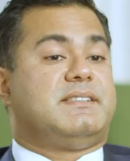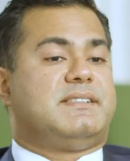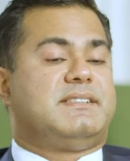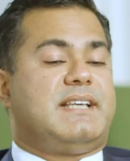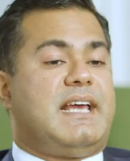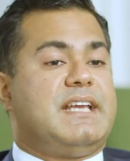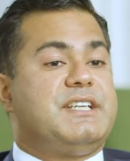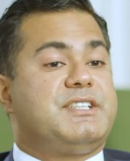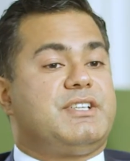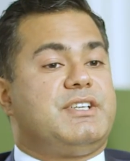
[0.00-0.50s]

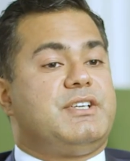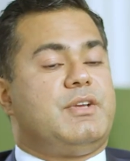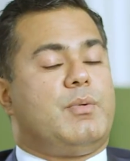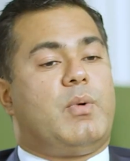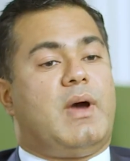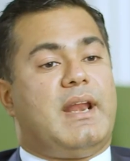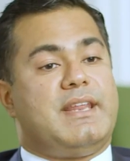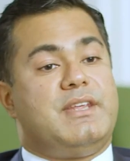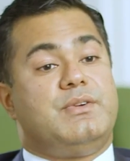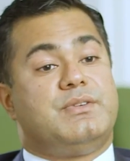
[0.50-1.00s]
Essentially,
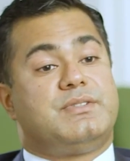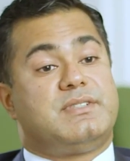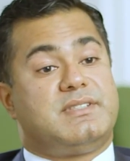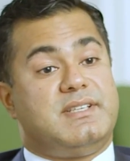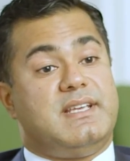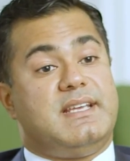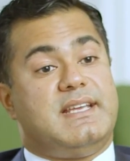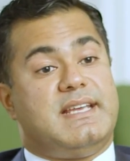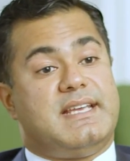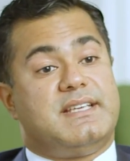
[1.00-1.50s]
what you
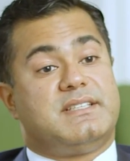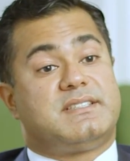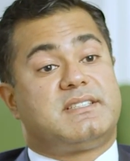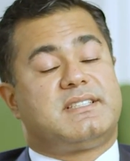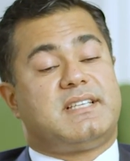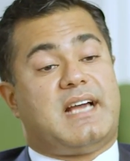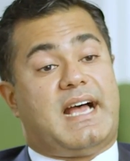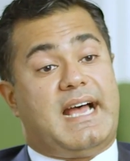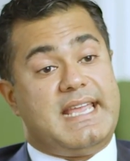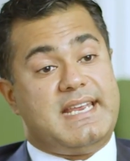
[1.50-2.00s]
see
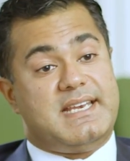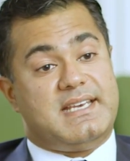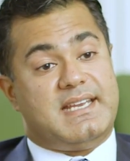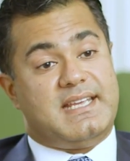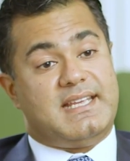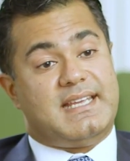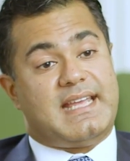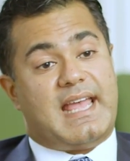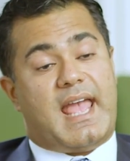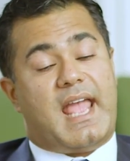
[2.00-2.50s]
is
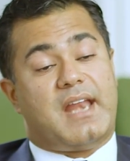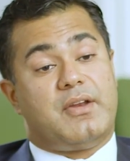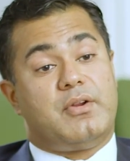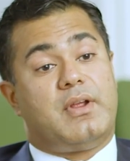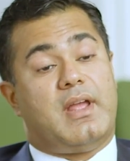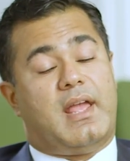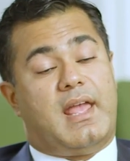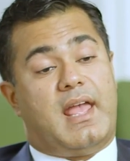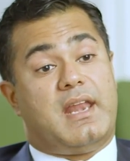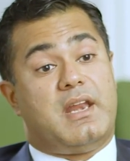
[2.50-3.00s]
tightening
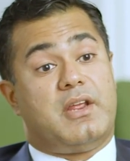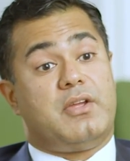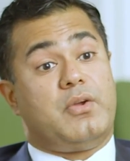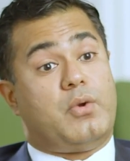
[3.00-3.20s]
and, and